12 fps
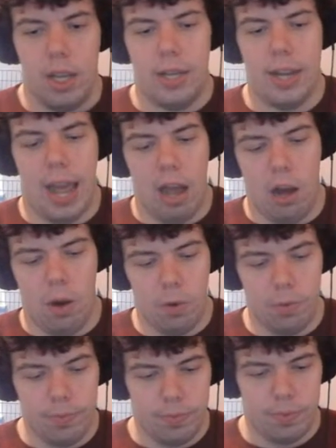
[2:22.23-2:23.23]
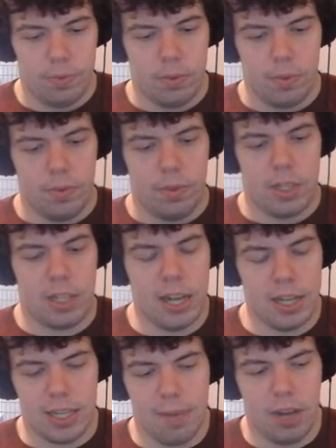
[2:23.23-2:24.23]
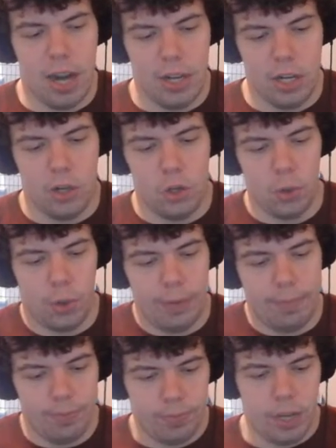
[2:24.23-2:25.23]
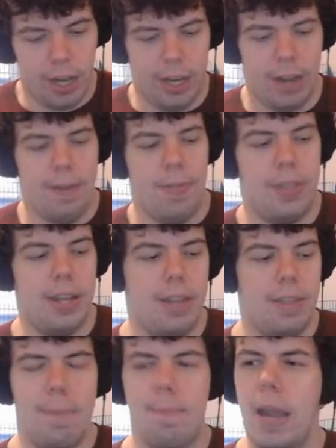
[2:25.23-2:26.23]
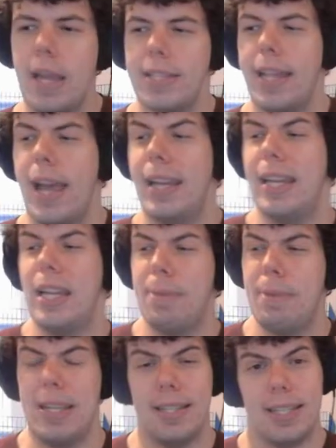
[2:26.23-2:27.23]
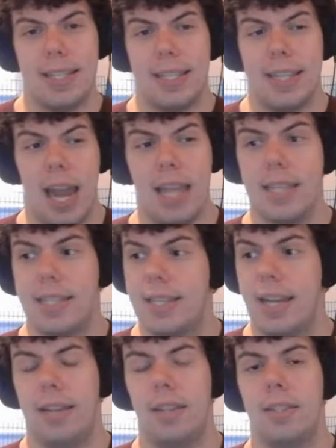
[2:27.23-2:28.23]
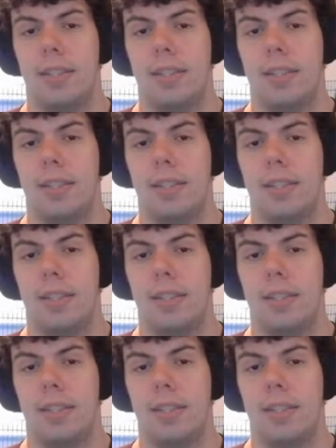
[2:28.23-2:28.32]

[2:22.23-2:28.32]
Now stuff that I didn't enjoy, again, the baseline enemies kind of insane.